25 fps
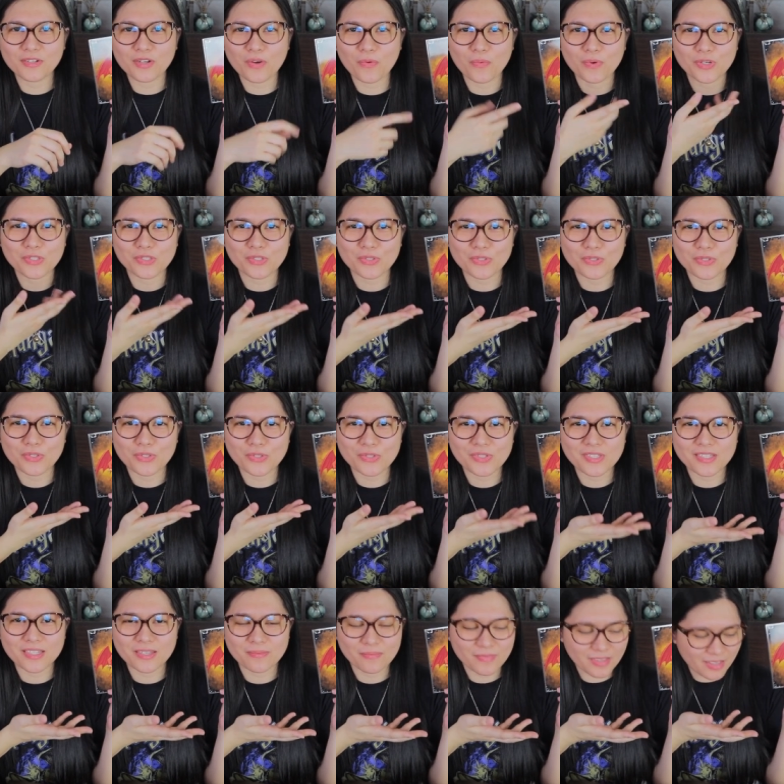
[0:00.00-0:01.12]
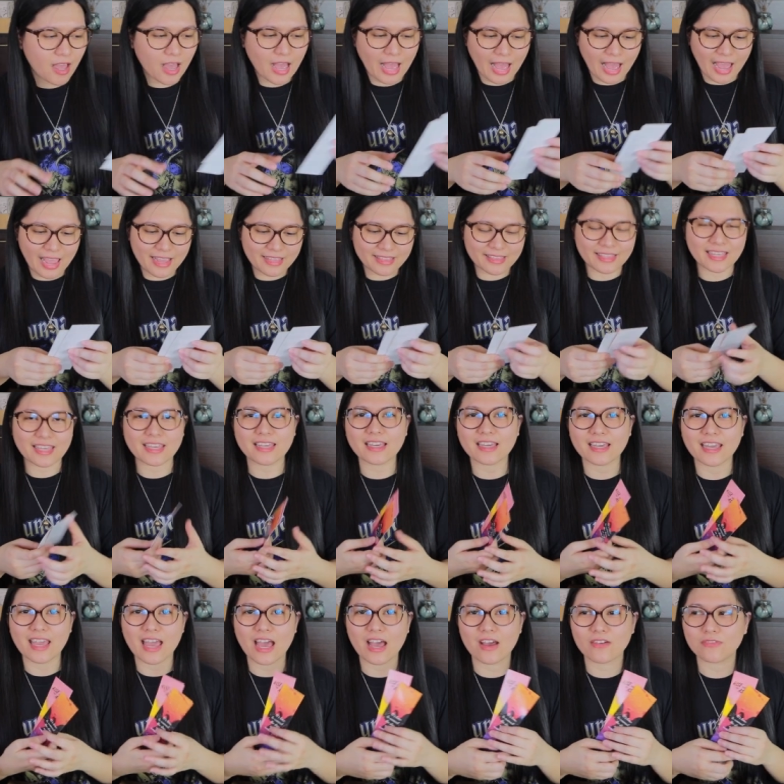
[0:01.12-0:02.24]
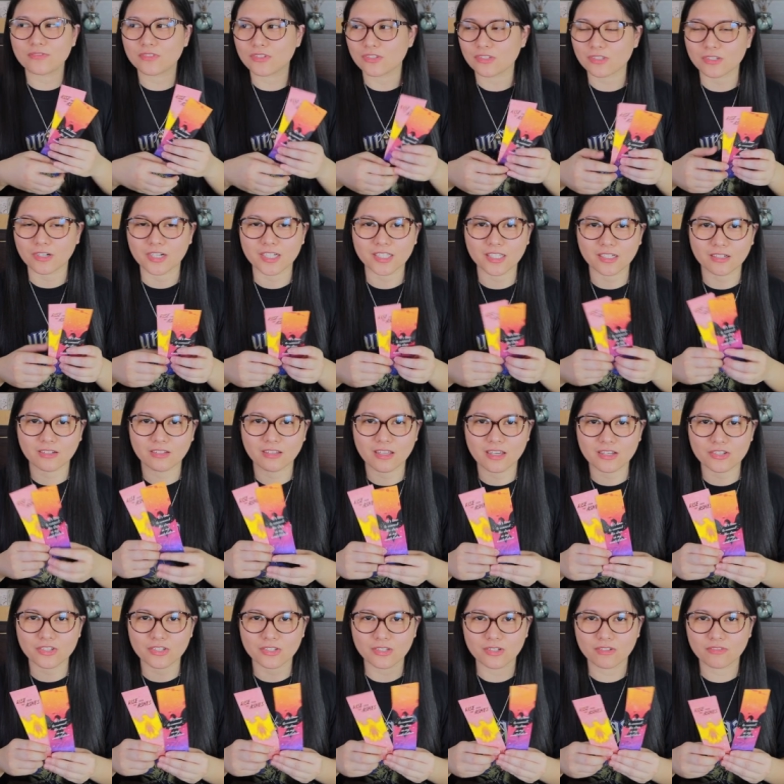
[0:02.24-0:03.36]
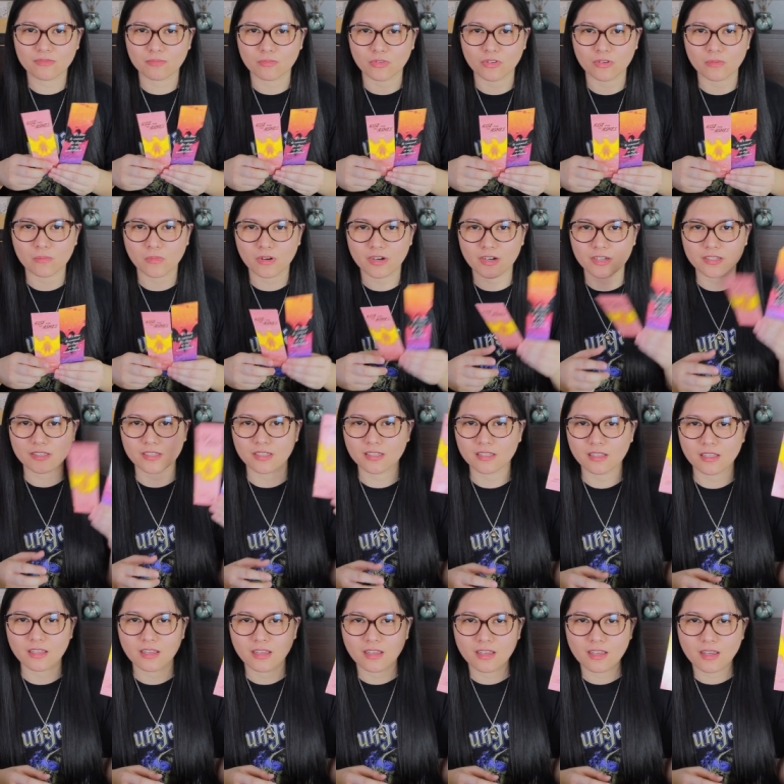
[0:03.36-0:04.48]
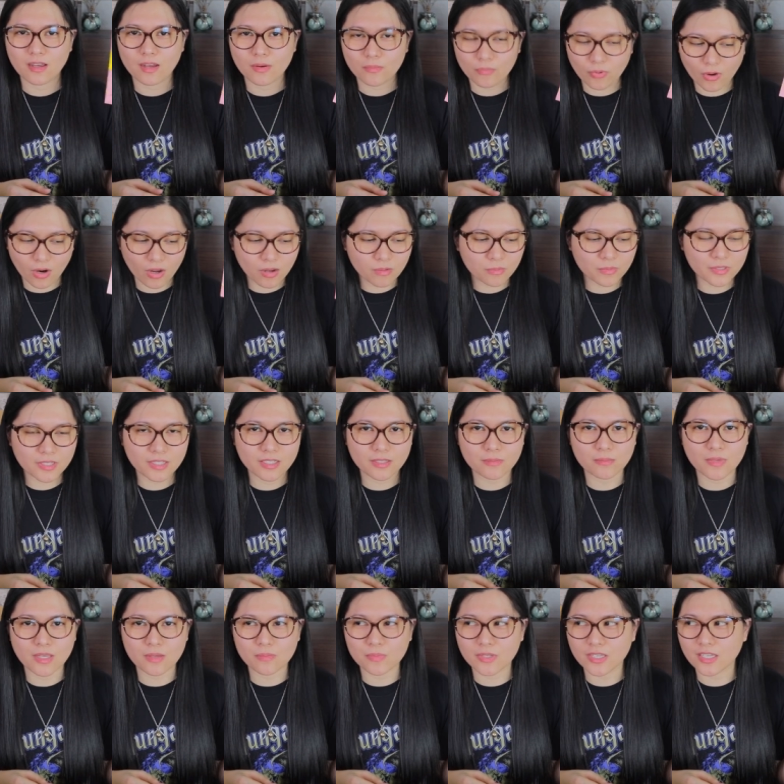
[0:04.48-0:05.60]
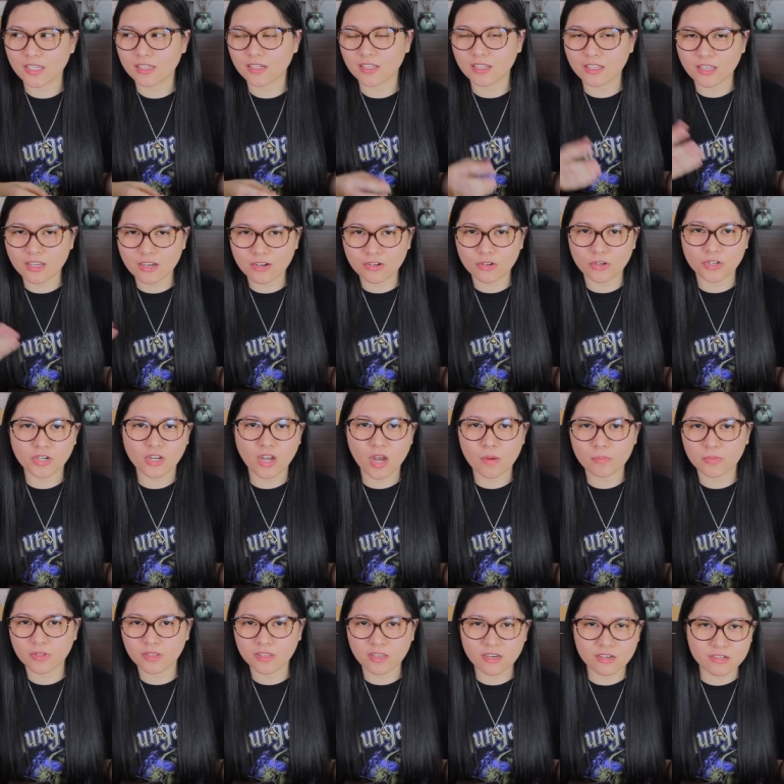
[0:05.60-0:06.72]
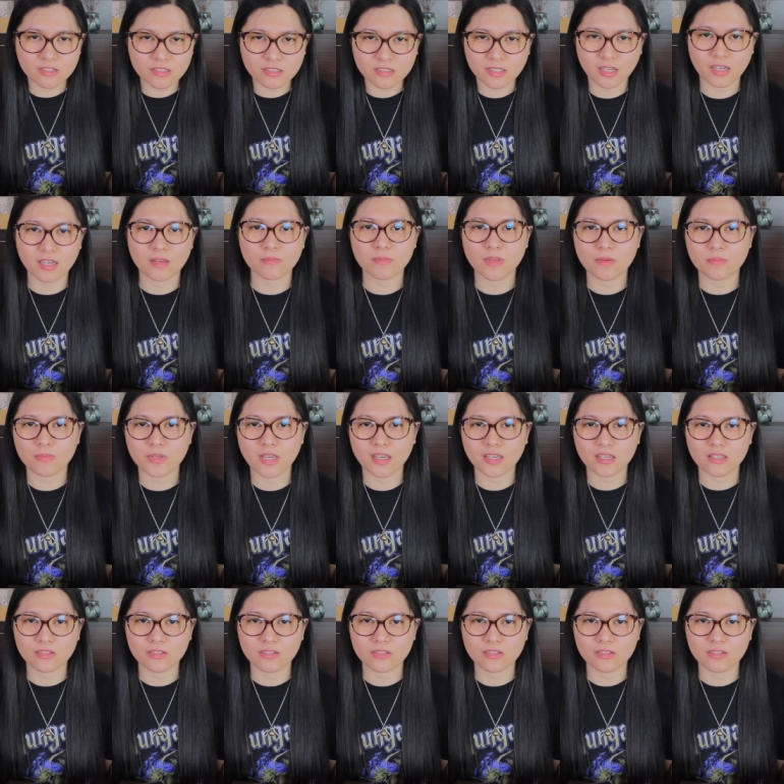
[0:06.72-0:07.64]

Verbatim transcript: I don't know where to use them. I think I have to start a collection of bookmarks and probably maybe in a year or a couple years time maybe